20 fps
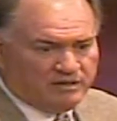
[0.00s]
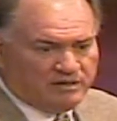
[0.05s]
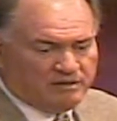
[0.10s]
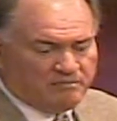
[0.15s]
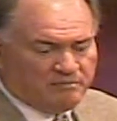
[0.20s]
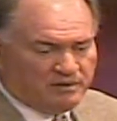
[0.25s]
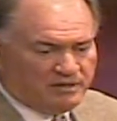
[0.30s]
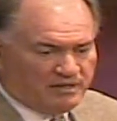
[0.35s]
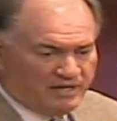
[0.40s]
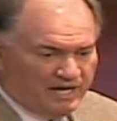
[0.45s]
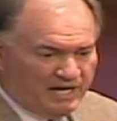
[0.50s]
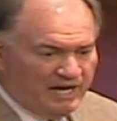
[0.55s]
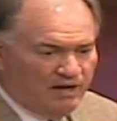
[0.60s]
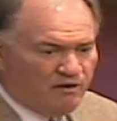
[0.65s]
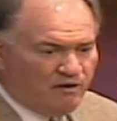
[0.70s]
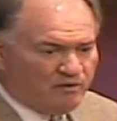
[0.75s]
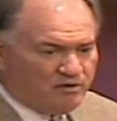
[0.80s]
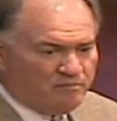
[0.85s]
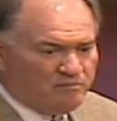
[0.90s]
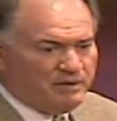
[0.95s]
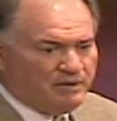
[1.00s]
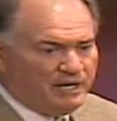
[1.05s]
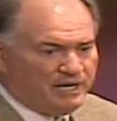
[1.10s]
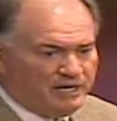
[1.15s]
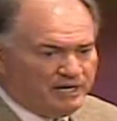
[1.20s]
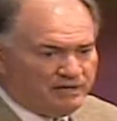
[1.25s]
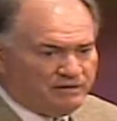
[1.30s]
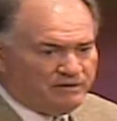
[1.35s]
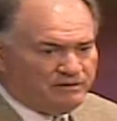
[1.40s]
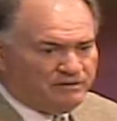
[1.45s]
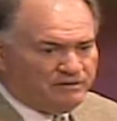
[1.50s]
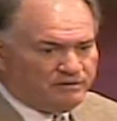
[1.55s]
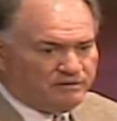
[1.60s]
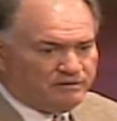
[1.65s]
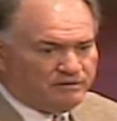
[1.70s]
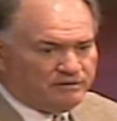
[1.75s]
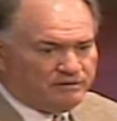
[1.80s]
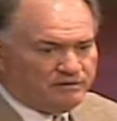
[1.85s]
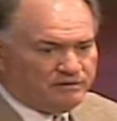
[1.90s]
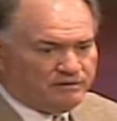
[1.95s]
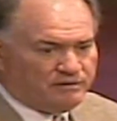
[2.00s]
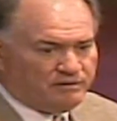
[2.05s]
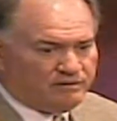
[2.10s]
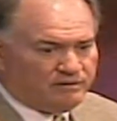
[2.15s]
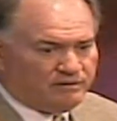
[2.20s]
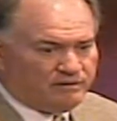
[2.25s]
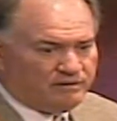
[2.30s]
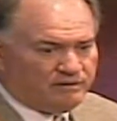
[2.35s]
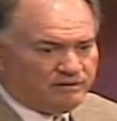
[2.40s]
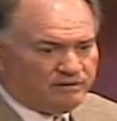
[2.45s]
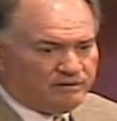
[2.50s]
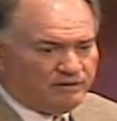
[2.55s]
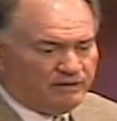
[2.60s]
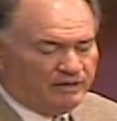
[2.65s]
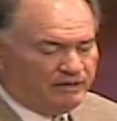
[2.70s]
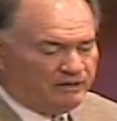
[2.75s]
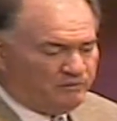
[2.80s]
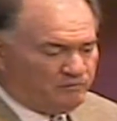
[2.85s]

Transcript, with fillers: But now commandeth, and